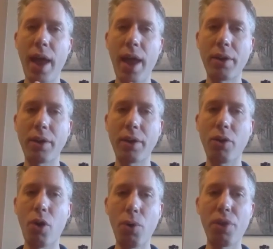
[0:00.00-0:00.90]
and
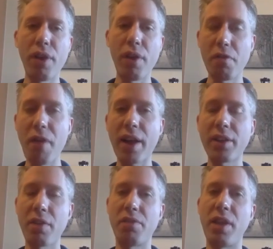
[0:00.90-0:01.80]
code the
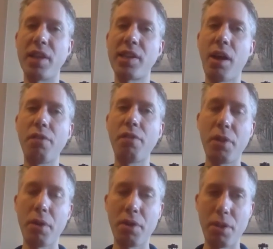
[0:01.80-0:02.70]
effectiveness of
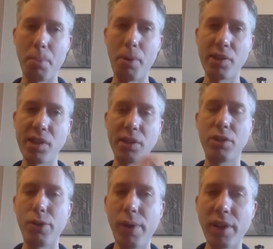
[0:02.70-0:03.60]
the person
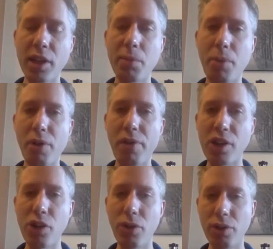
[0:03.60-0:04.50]
doing this
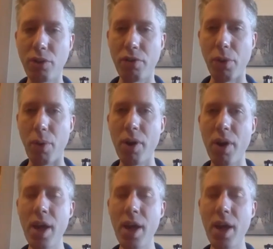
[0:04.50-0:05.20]
motivational interviewer,